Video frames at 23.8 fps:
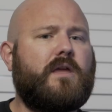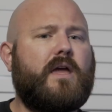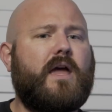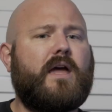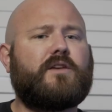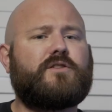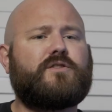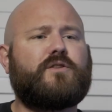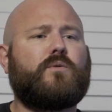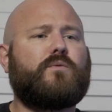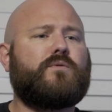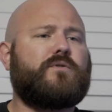
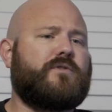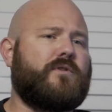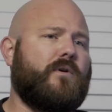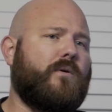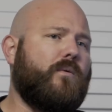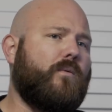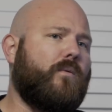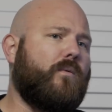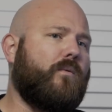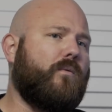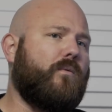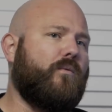Yeah.
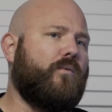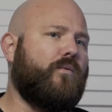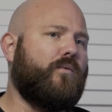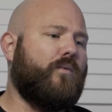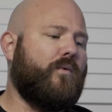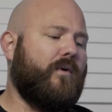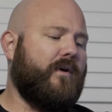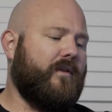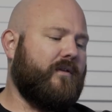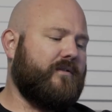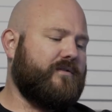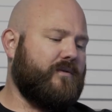
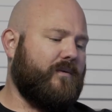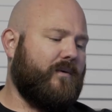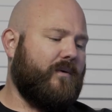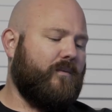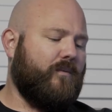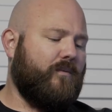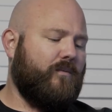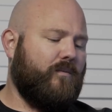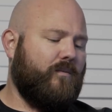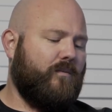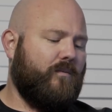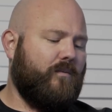
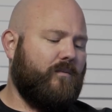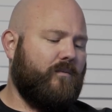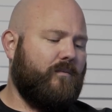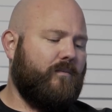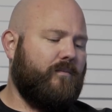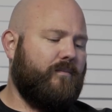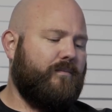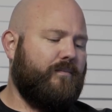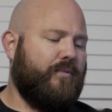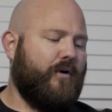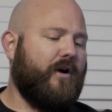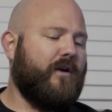So
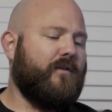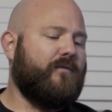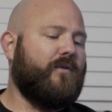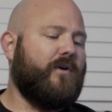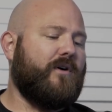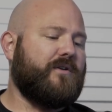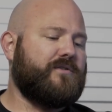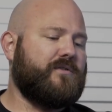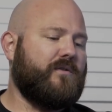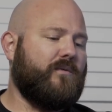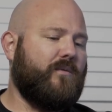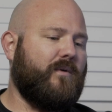part of
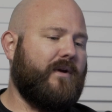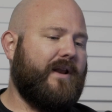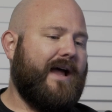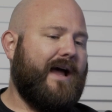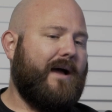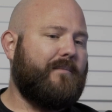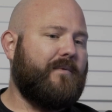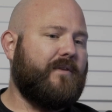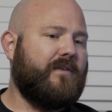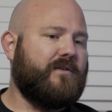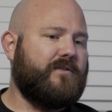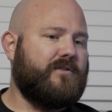also what
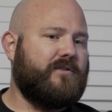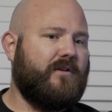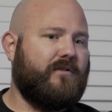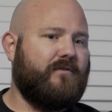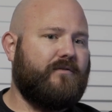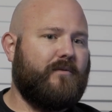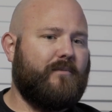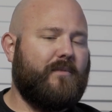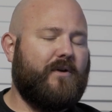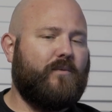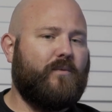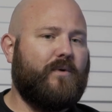happened this year
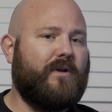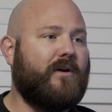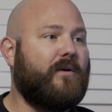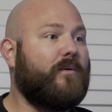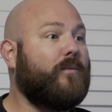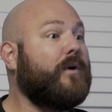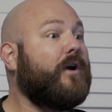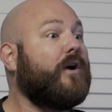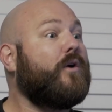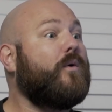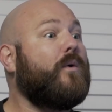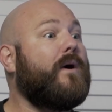for me,
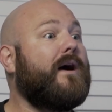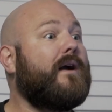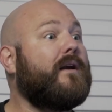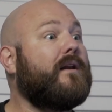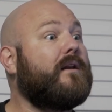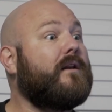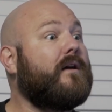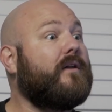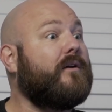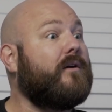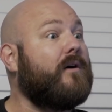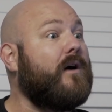we acquired
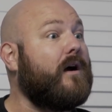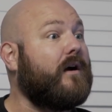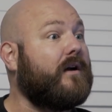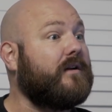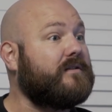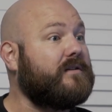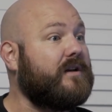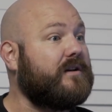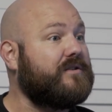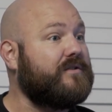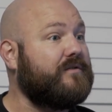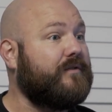another
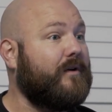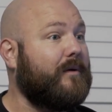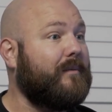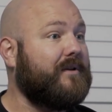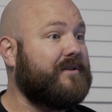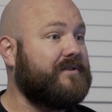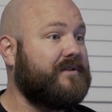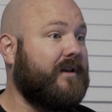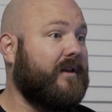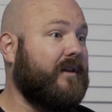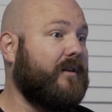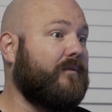architecture firm in
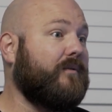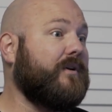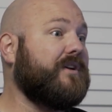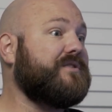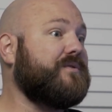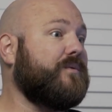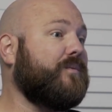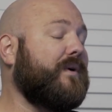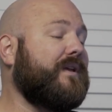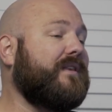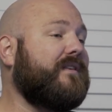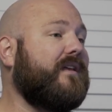the city, and the
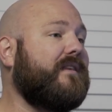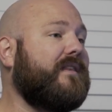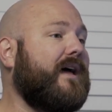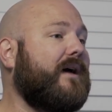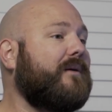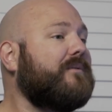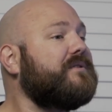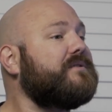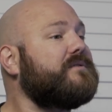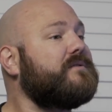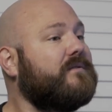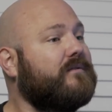reason we did
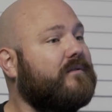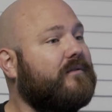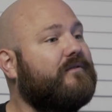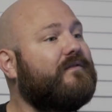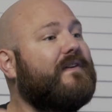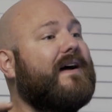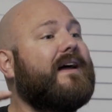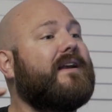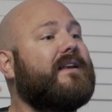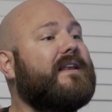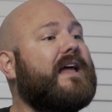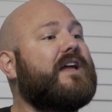that was
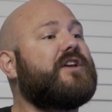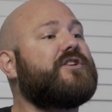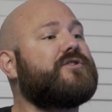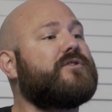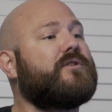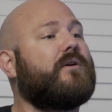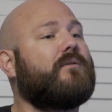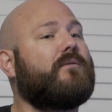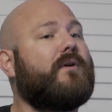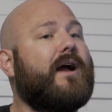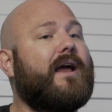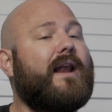
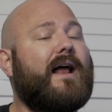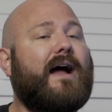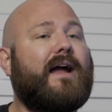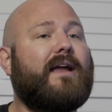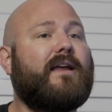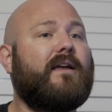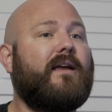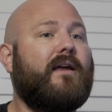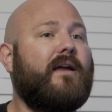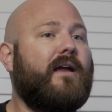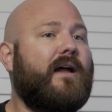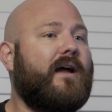foundational, right?
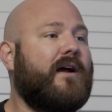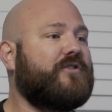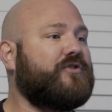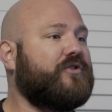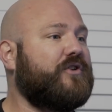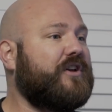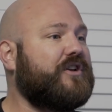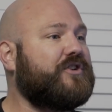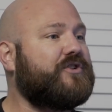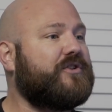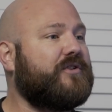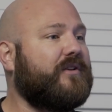I
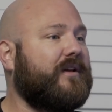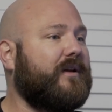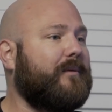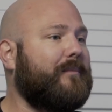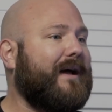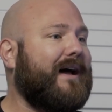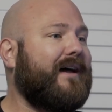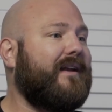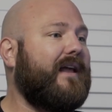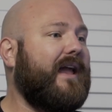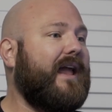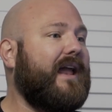traditionally,
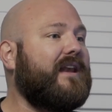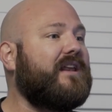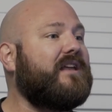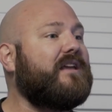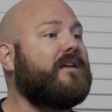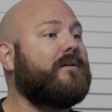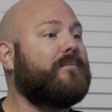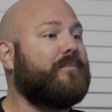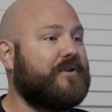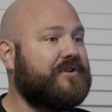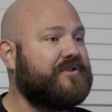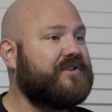about
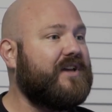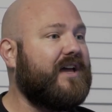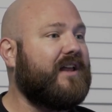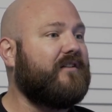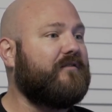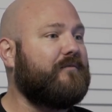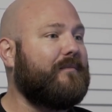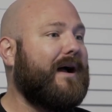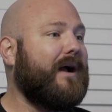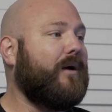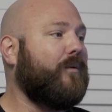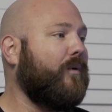80%
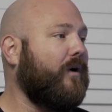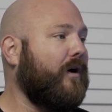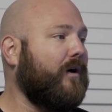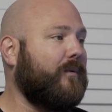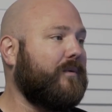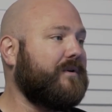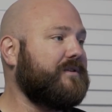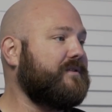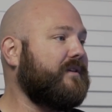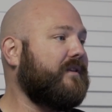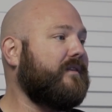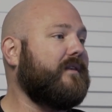of my
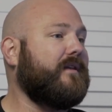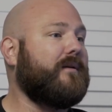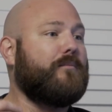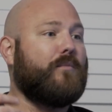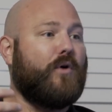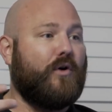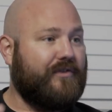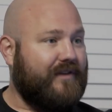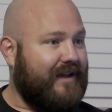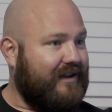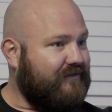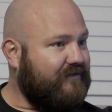work was in the
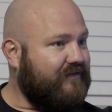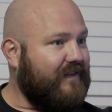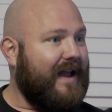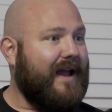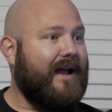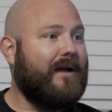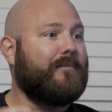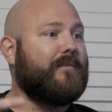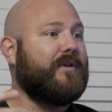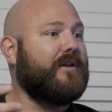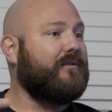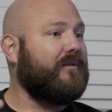
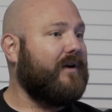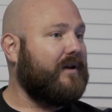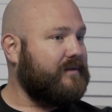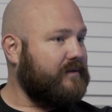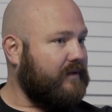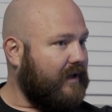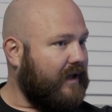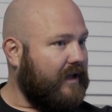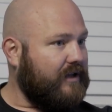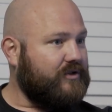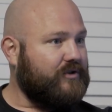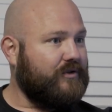multifamily
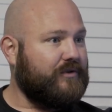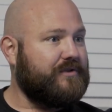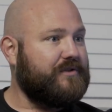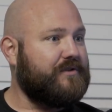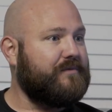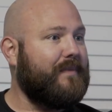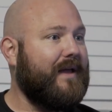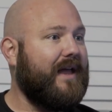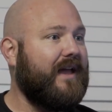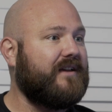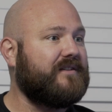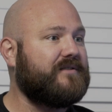residential
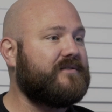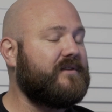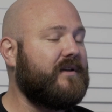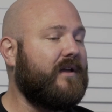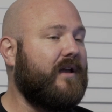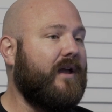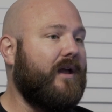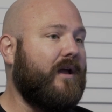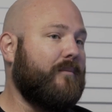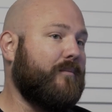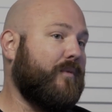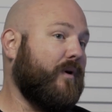space,
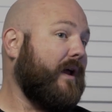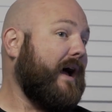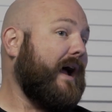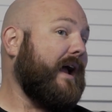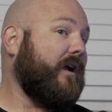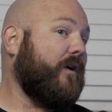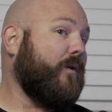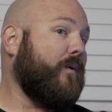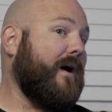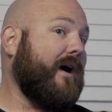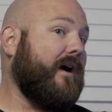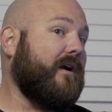but I
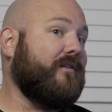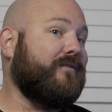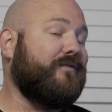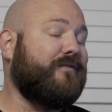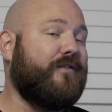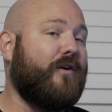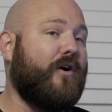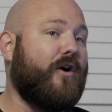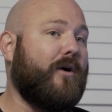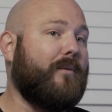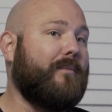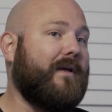acquired a
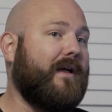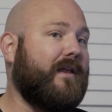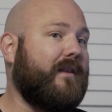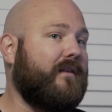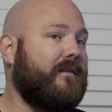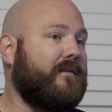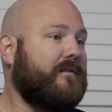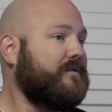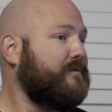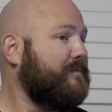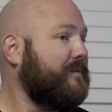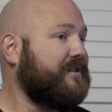firm
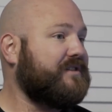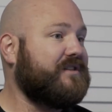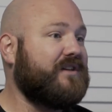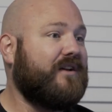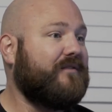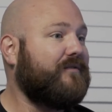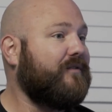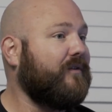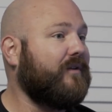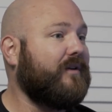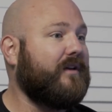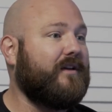that
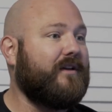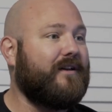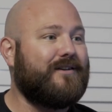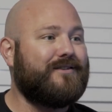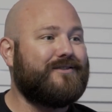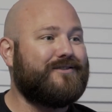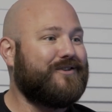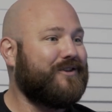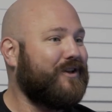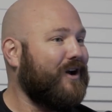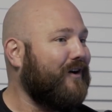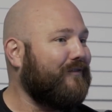specifically
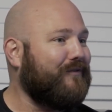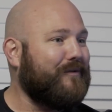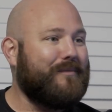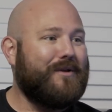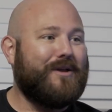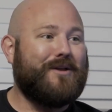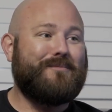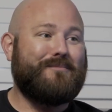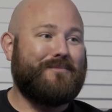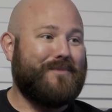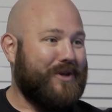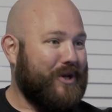is
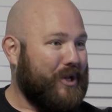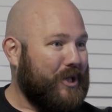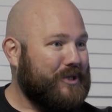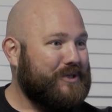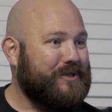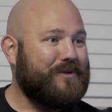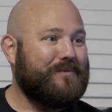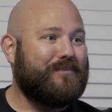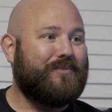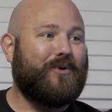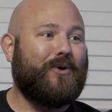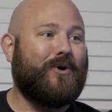government,
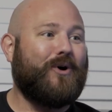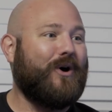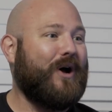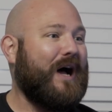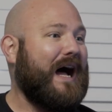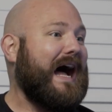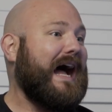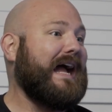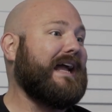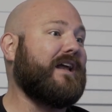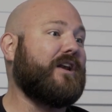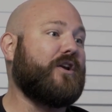municipal,
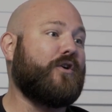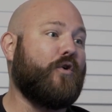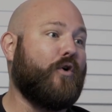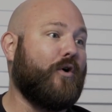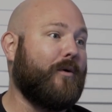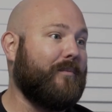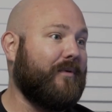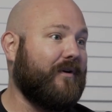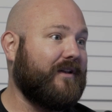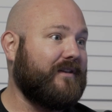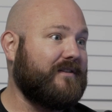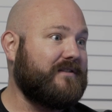high-end
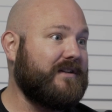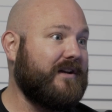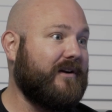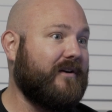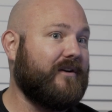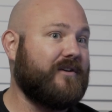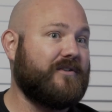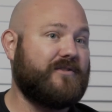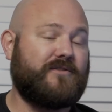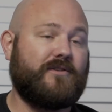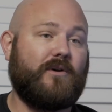corporate interior.